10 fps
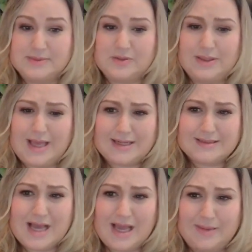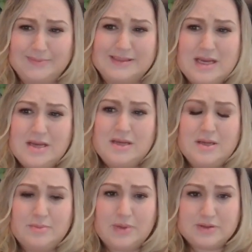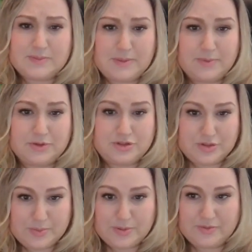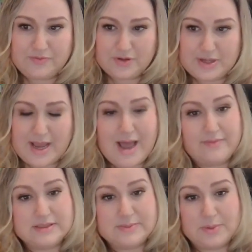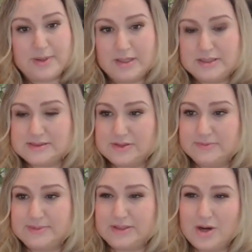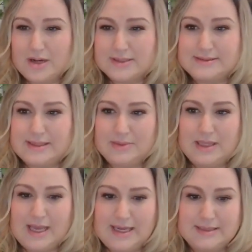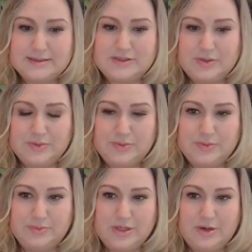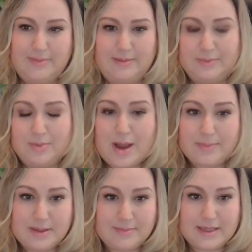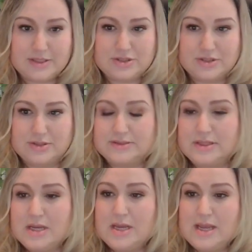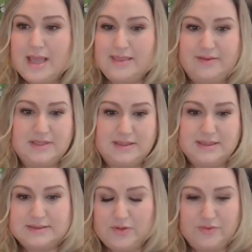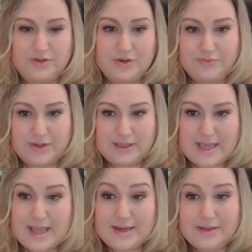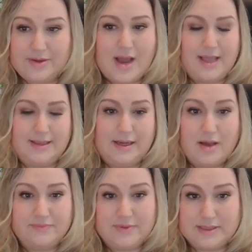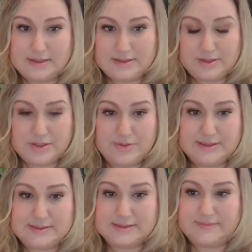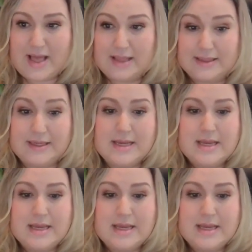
So a lot of times, most people do prefer to have us prepare and serve, but there are some clients who, maybe property managers, and they've done this over and over again, and they're highly confident that their notice is valid,